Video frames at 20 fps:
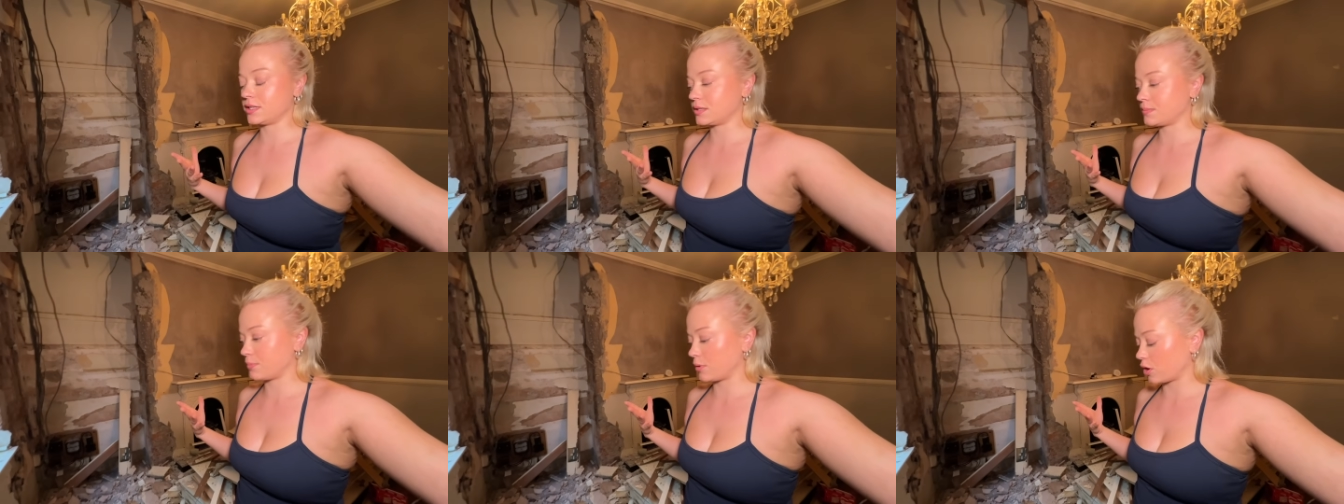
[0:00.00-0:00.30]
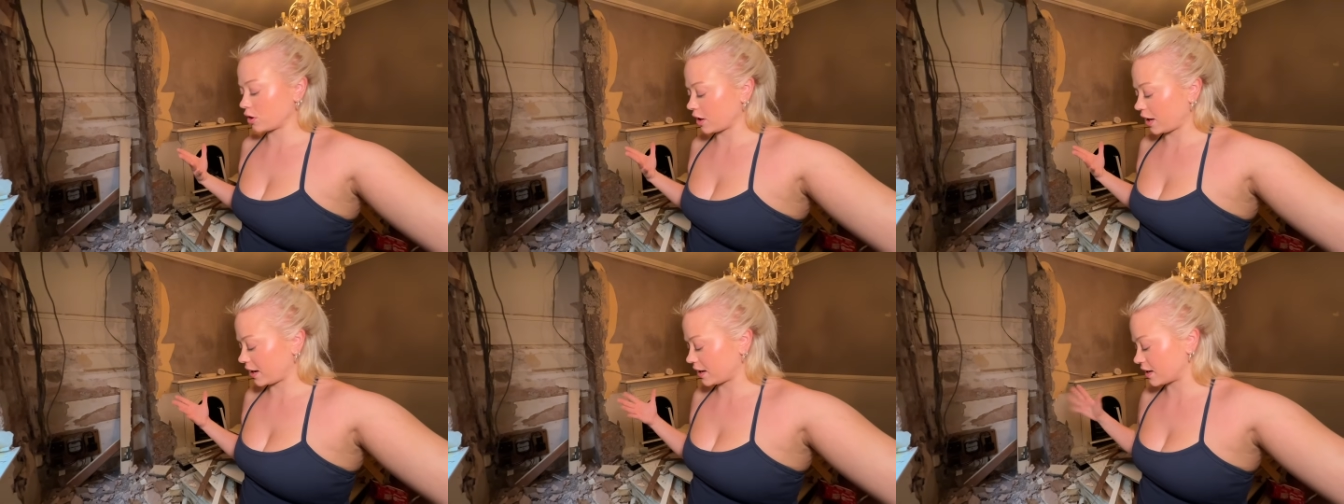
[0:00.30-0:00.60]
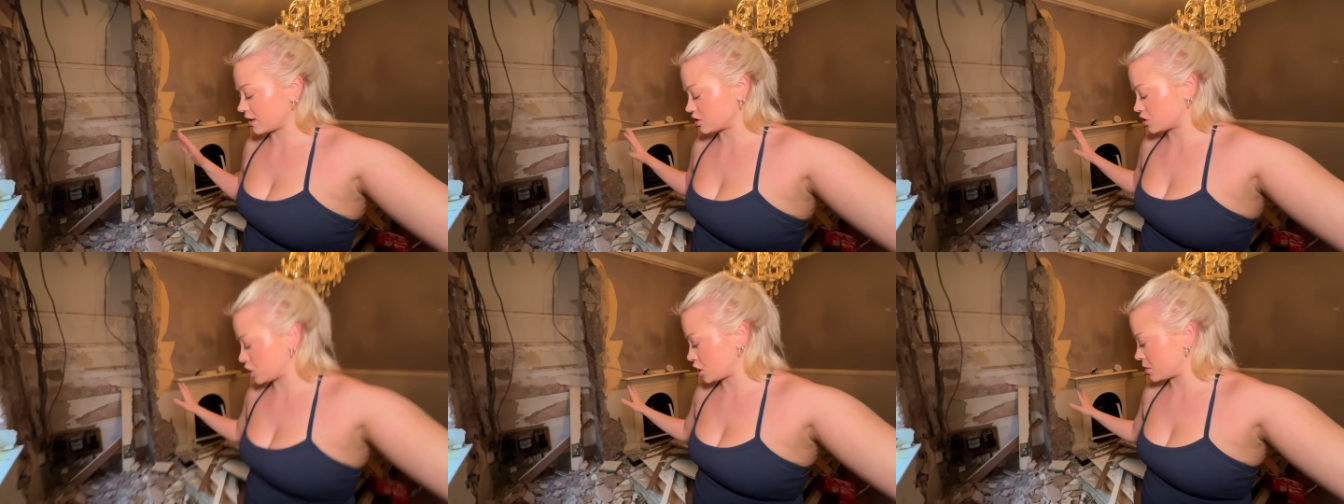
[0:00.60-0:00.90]
But like
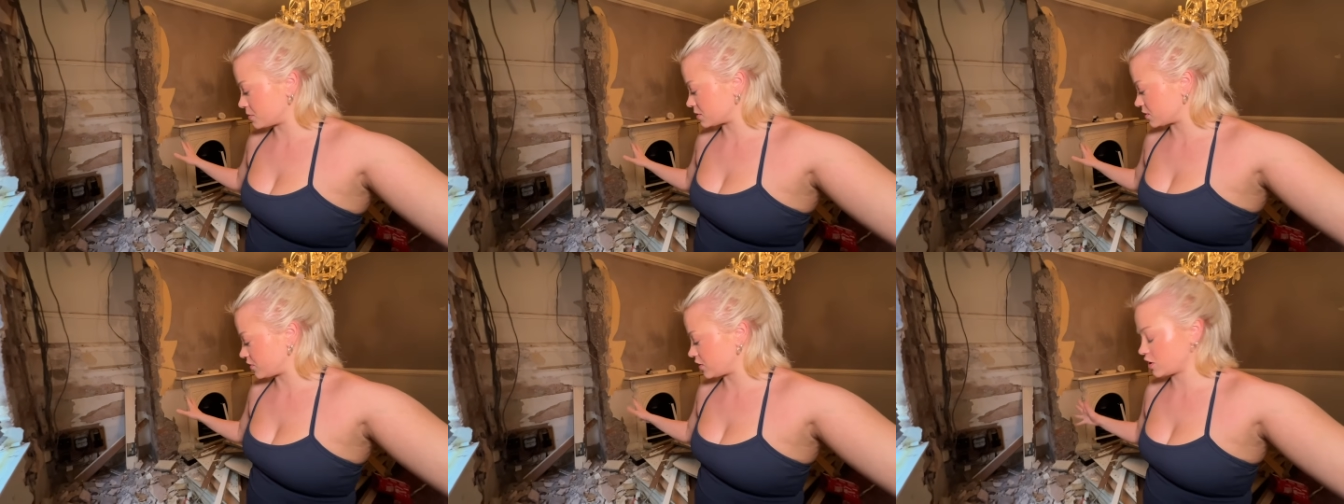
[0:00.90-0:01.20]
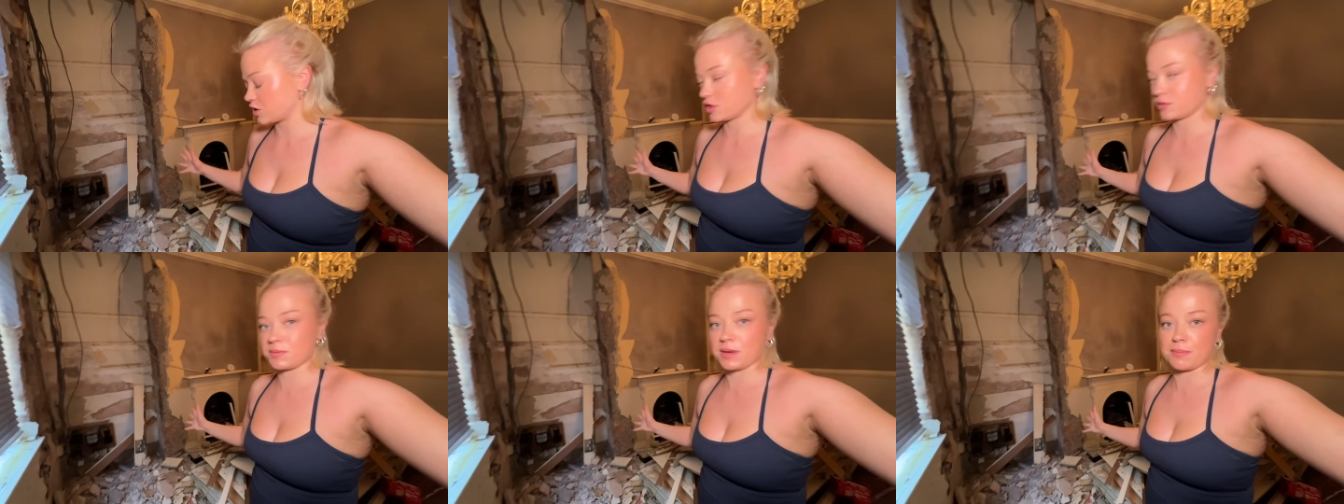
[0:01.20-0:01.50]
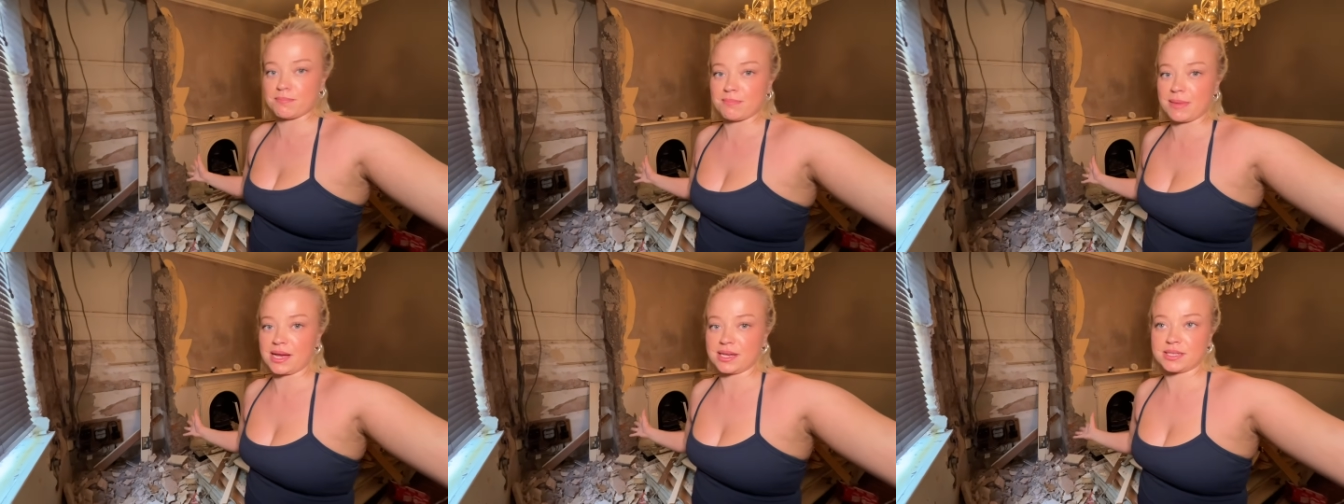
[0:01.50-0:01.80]
in terms of it just
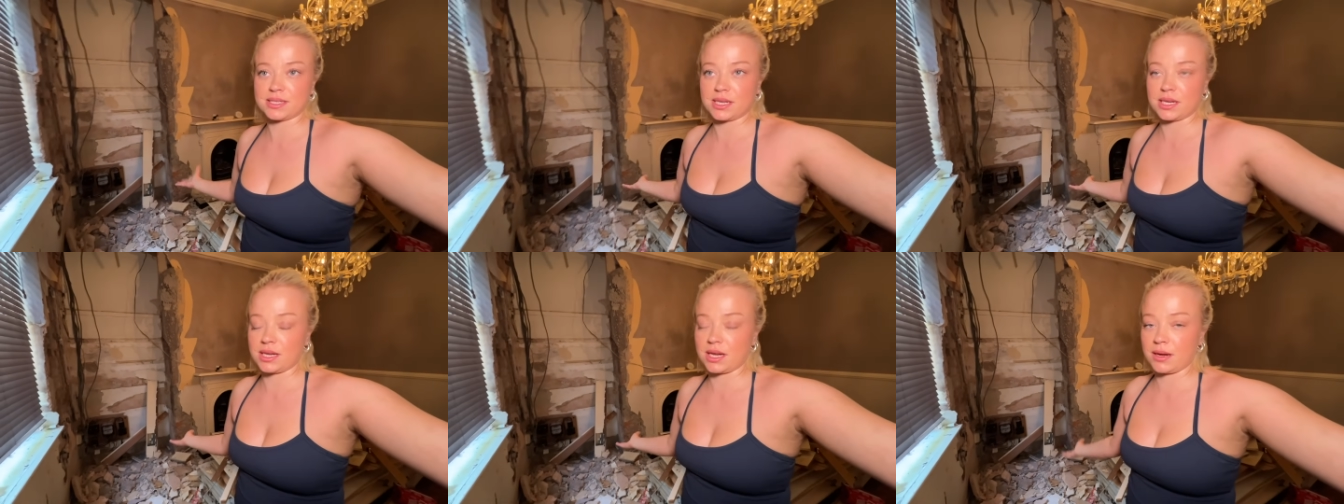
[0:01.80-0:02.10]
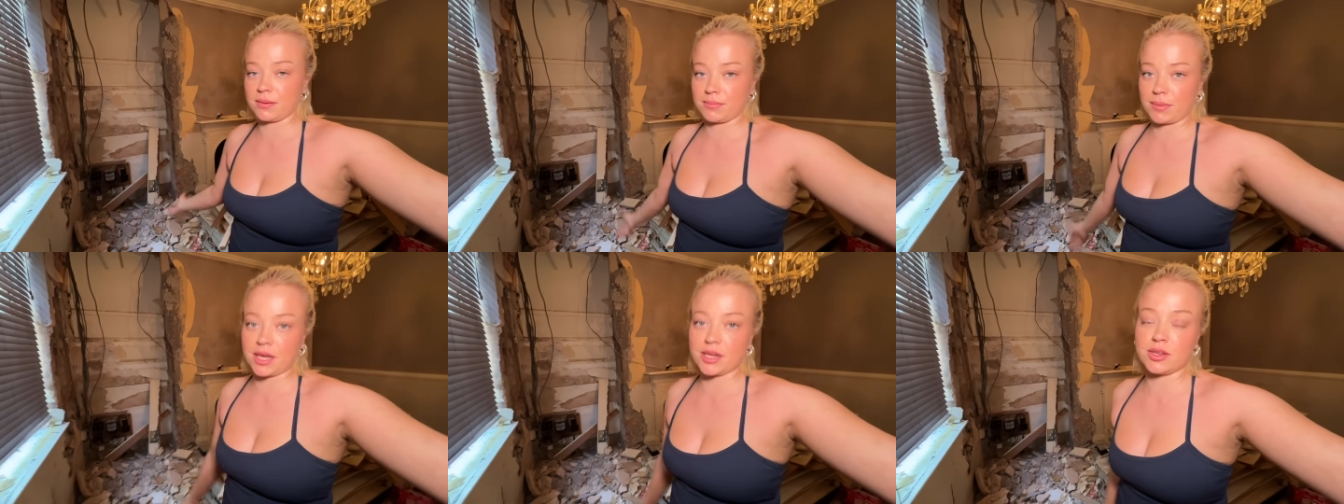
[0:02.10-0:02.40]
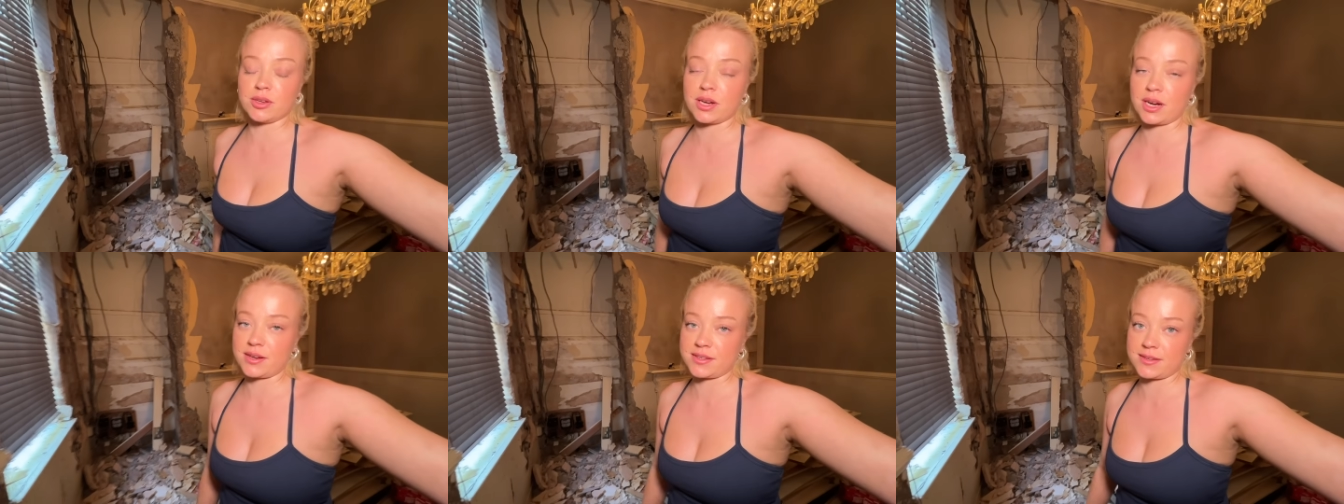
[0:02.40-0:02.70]
being messy, and like you
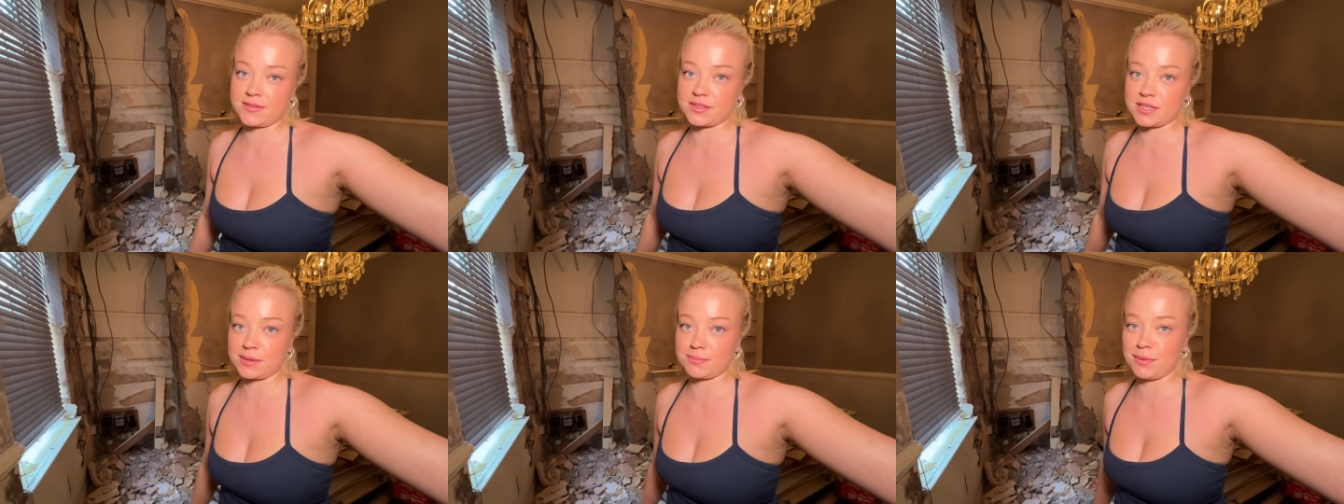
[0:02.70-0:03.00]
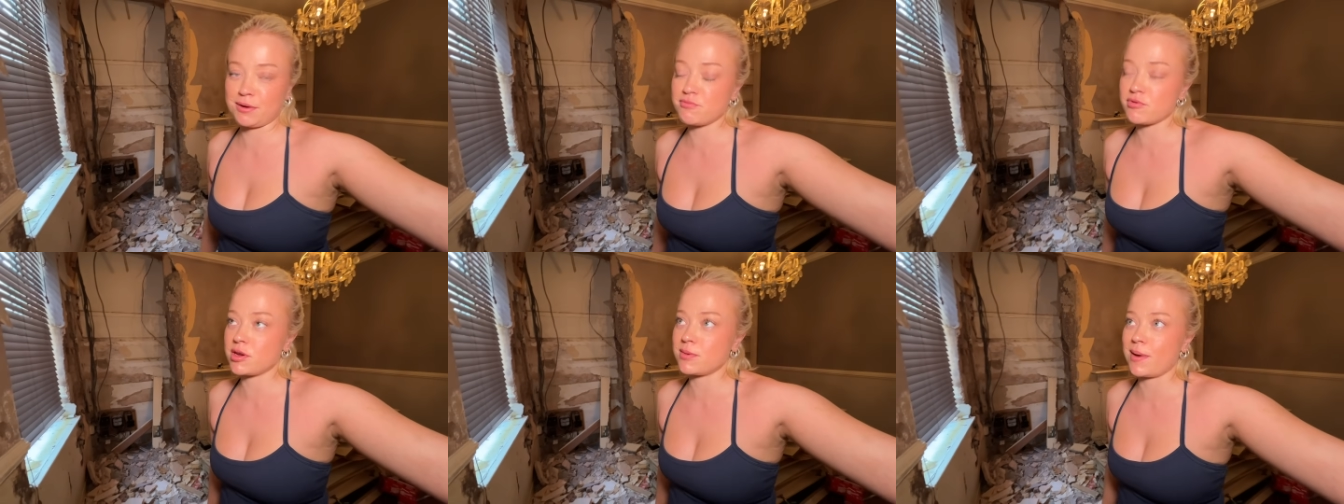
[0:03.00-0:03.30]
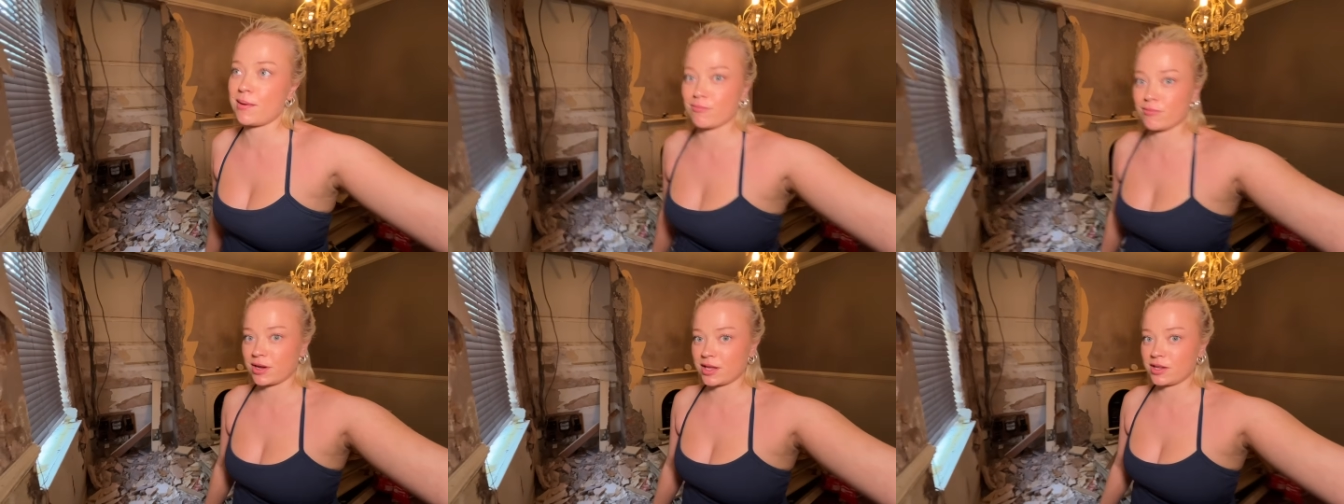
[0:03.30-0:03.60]
guys have seen my room,
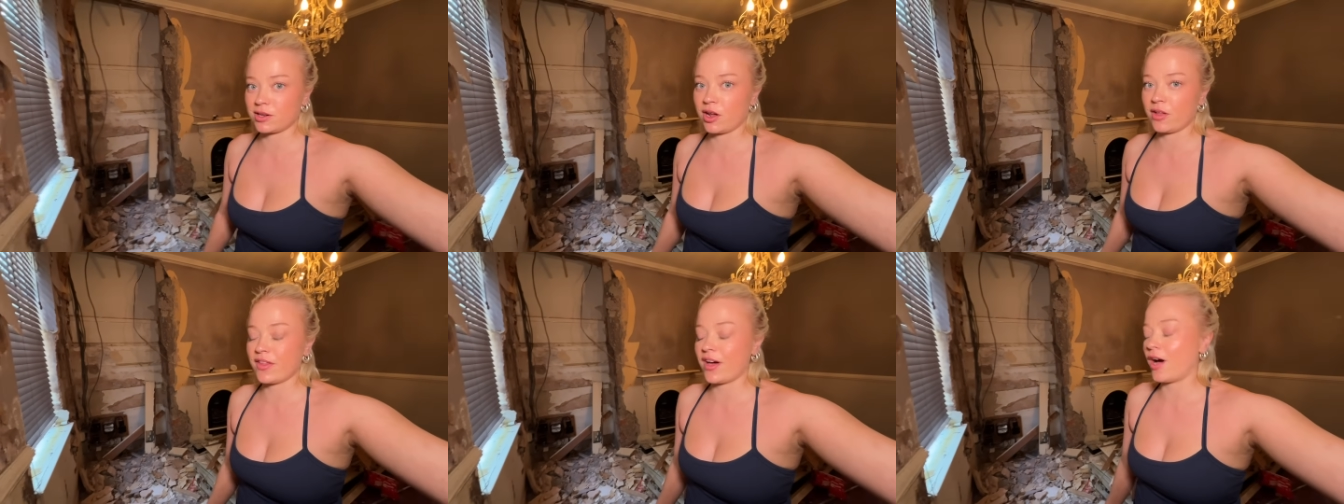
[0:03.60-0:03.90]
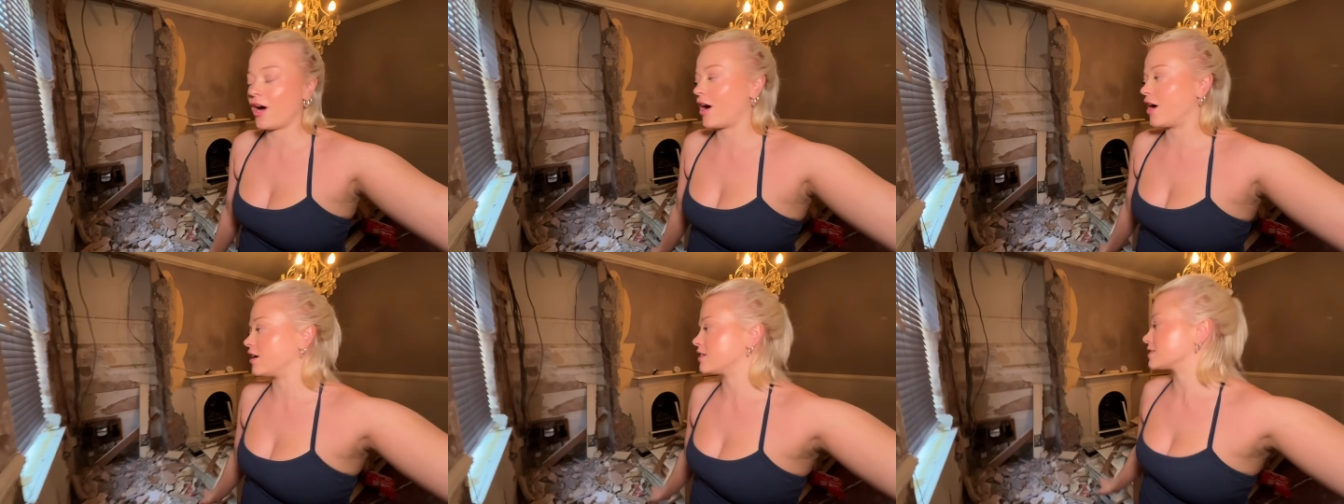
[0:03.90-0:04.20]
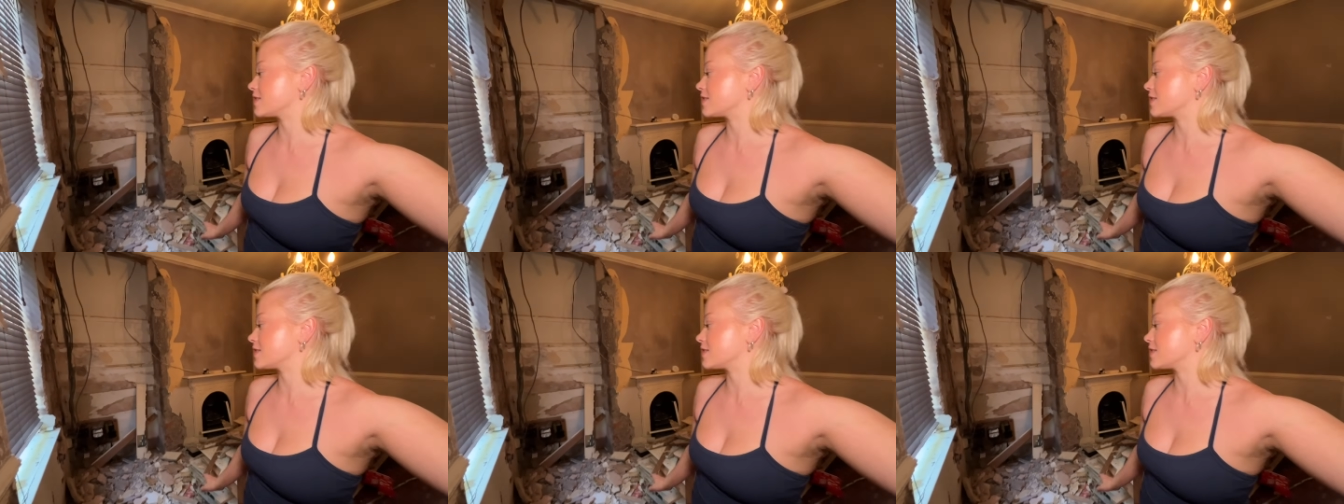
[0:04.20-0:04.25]
I'm really not that arsed.